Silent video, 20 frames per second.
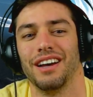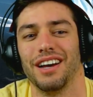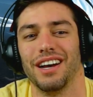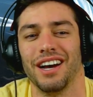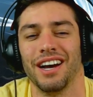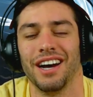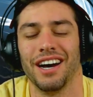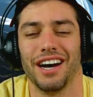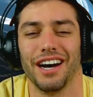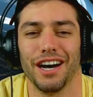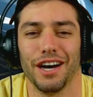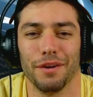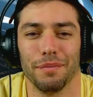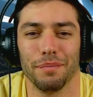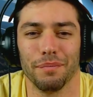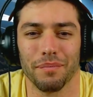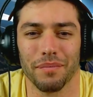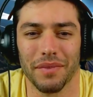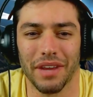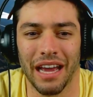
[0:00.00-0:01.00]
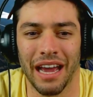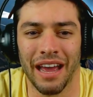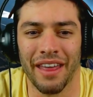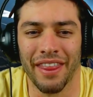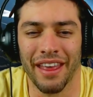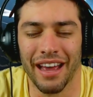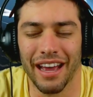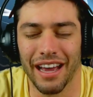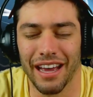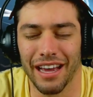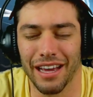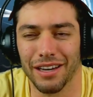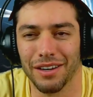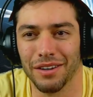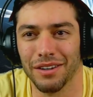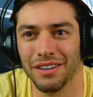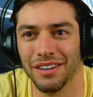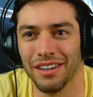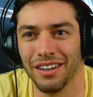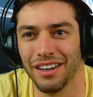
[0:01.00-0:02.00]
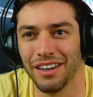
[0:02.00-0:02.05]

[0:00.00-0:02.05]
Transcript: Um, and then